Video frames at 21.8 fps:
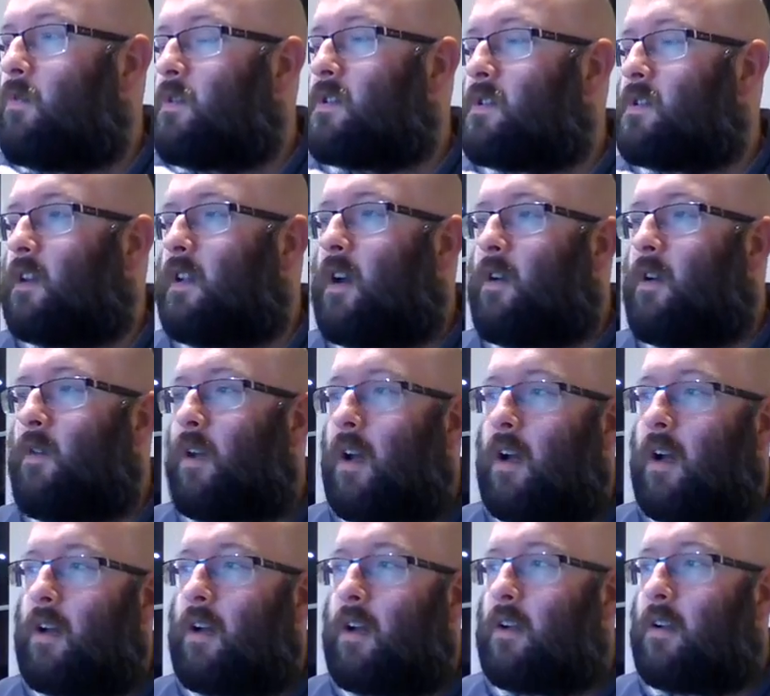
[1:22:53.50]
was
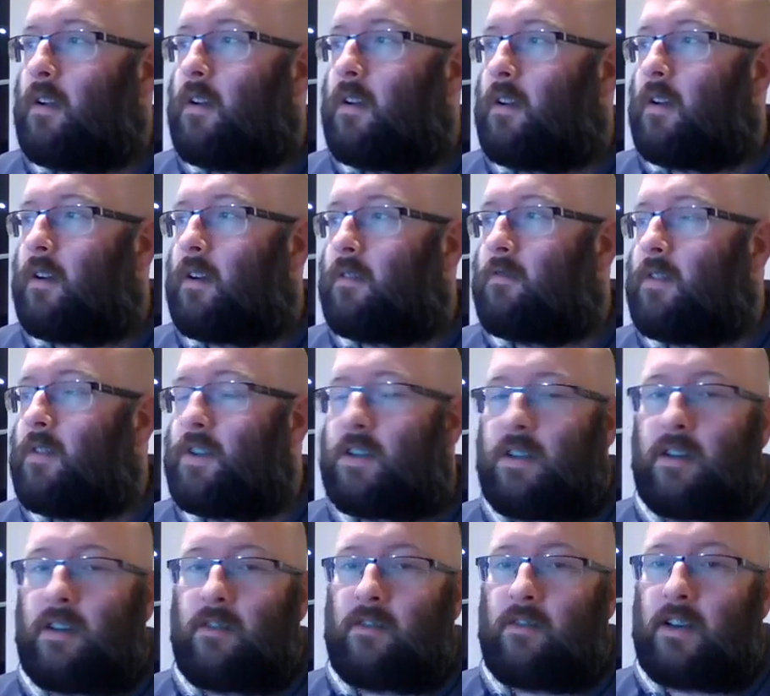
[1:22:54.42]
Lola
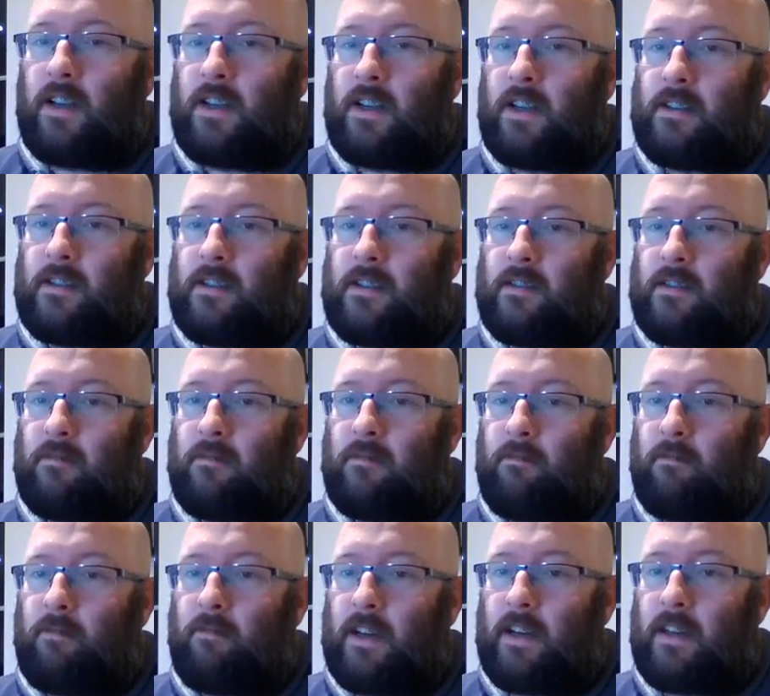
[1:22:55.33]
originally released
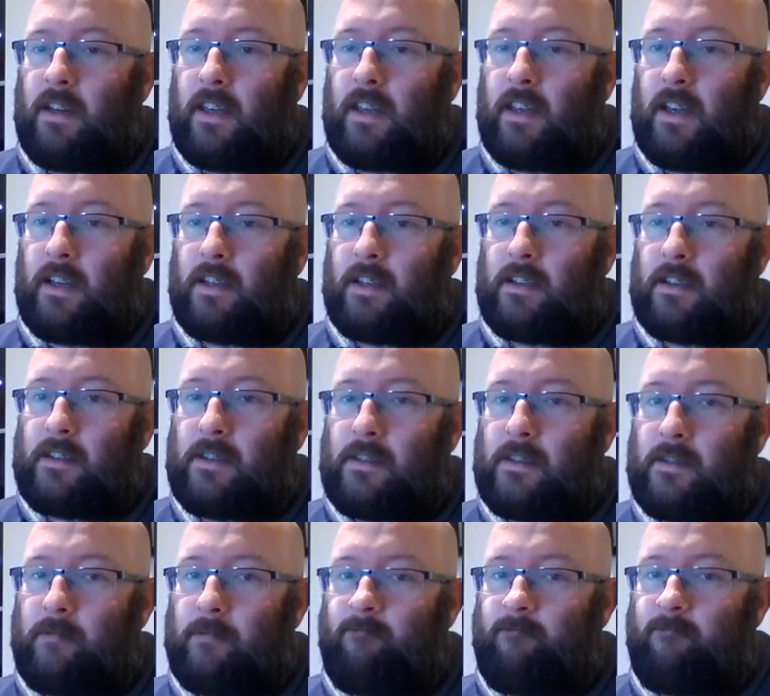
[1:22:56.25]
by the
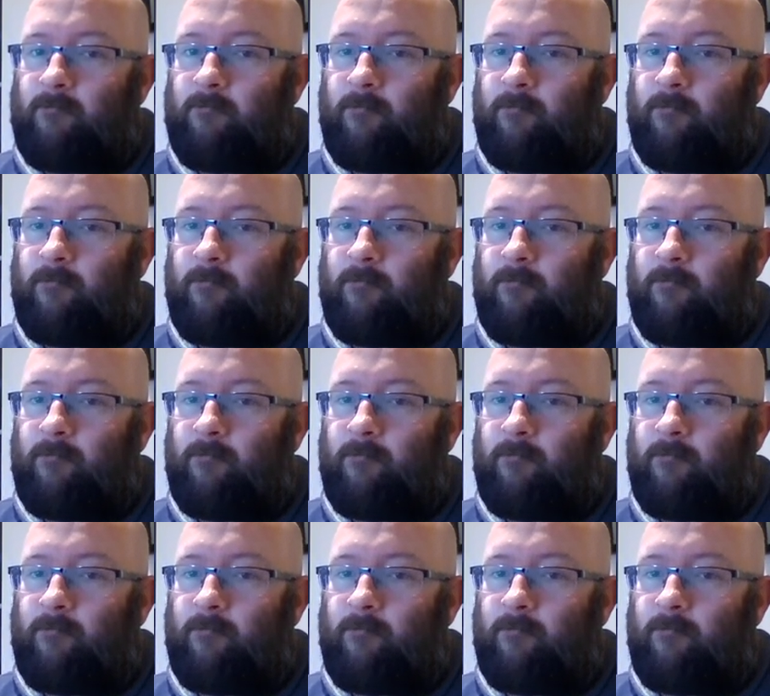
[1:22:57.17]
Kinks?